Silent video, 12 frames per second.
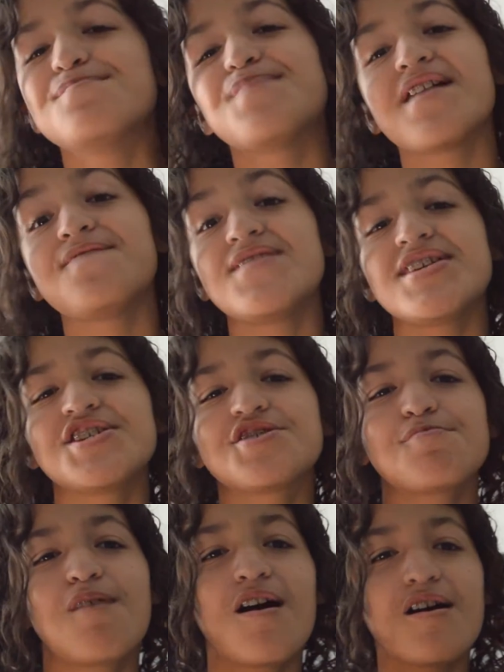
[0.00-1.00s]
by V.E.
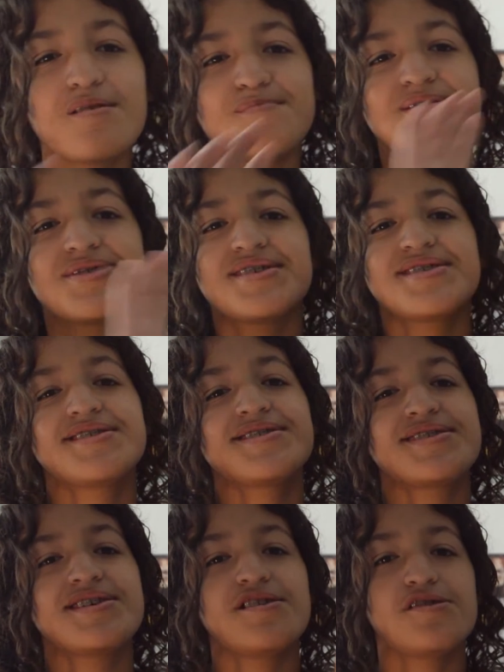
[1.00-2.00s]
Schwab. This is
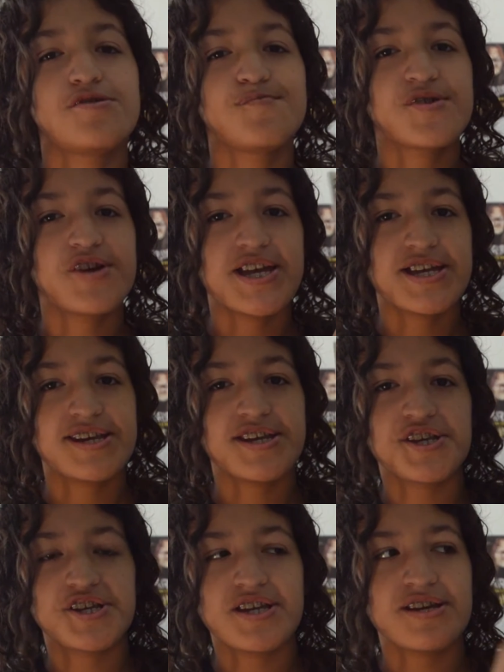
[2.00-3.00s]
the Illumicrate
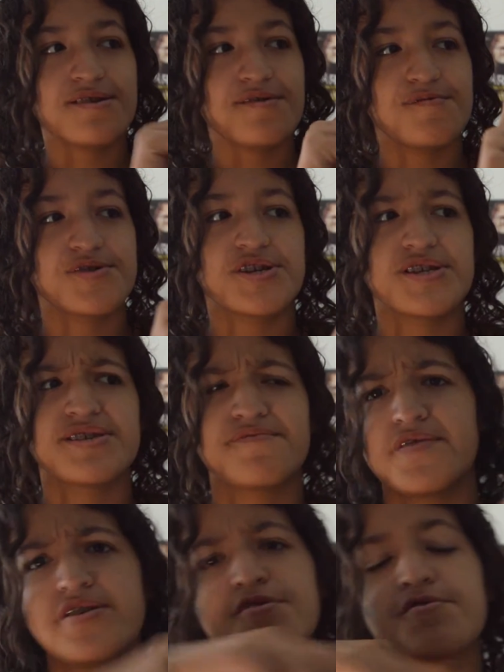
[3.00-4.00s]
edition, which is
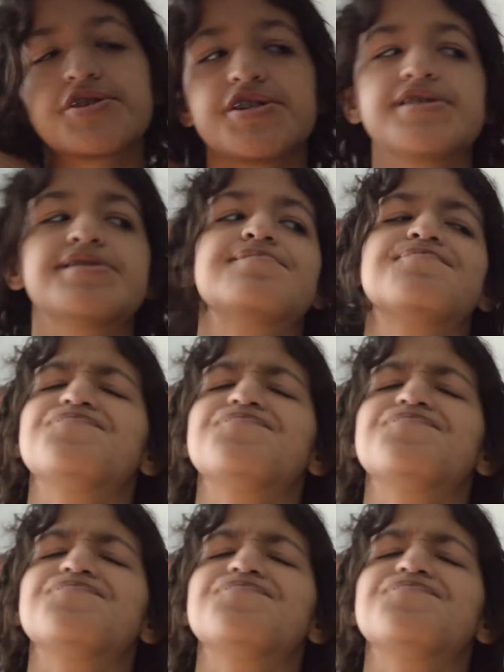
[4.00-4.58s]
very gorgeous.